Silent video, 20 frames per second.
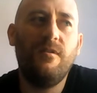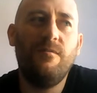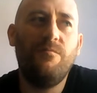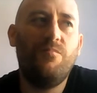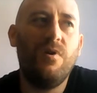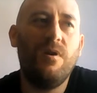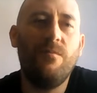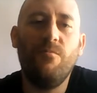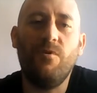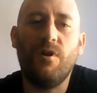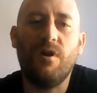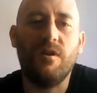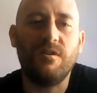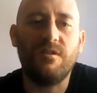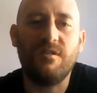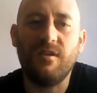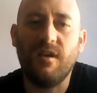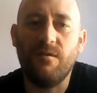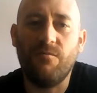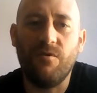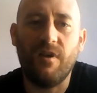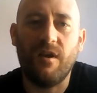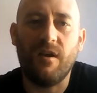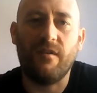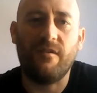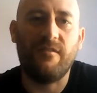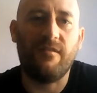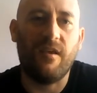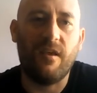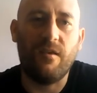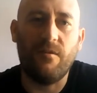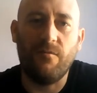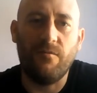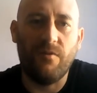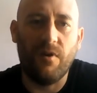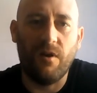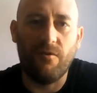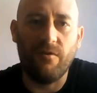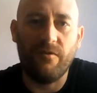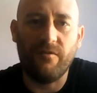people are going to say what they're going to say on
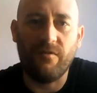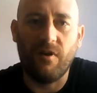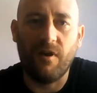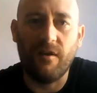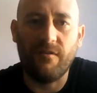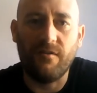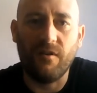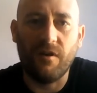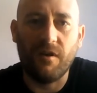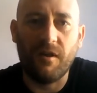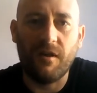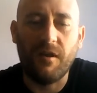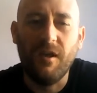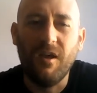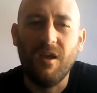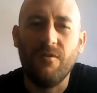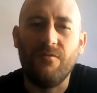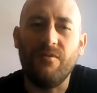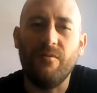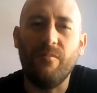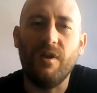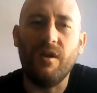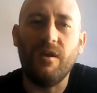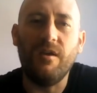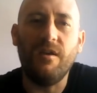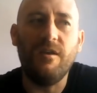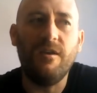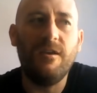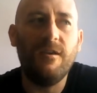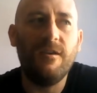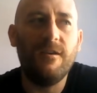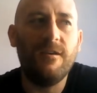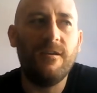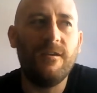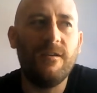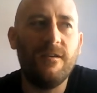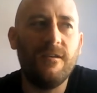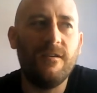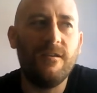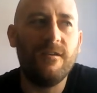various sides, aren't they? For me,
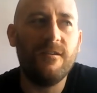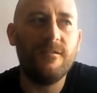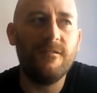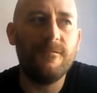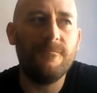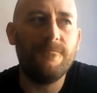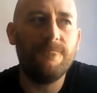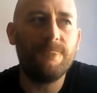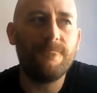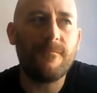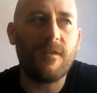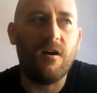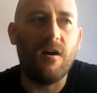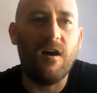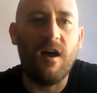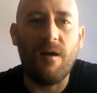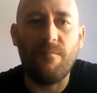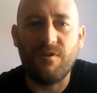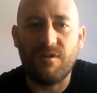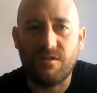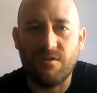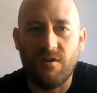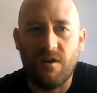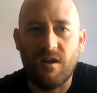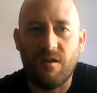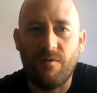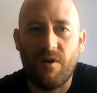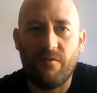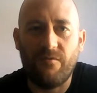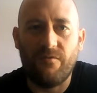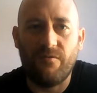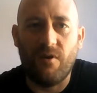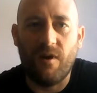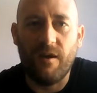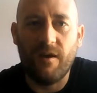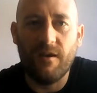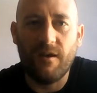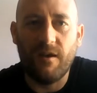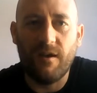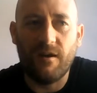I am excited about the
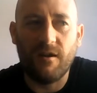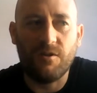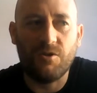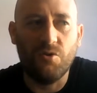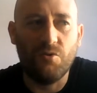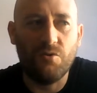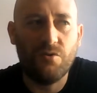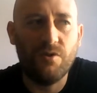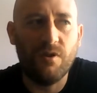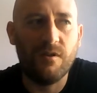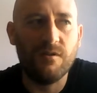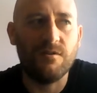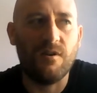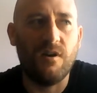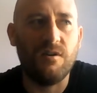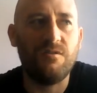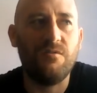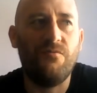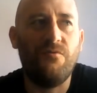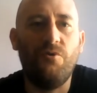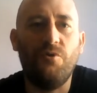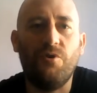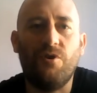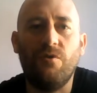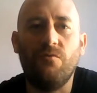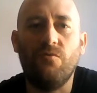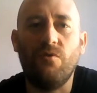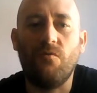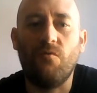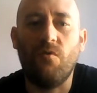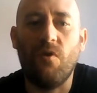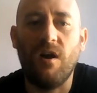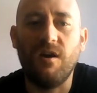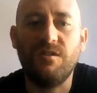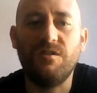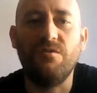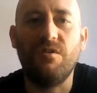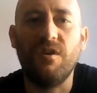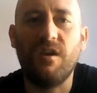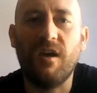fight, and I do think Tyson Fury can
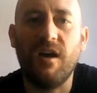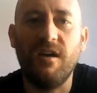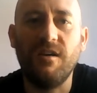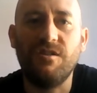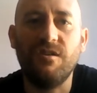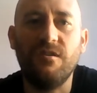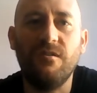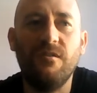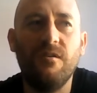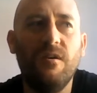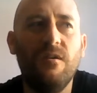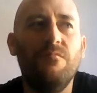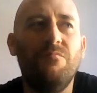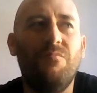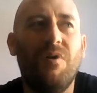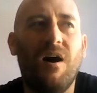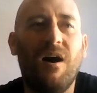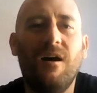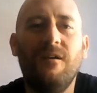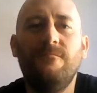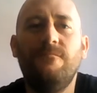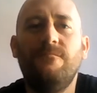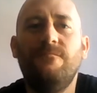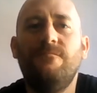rise to the occasion. But,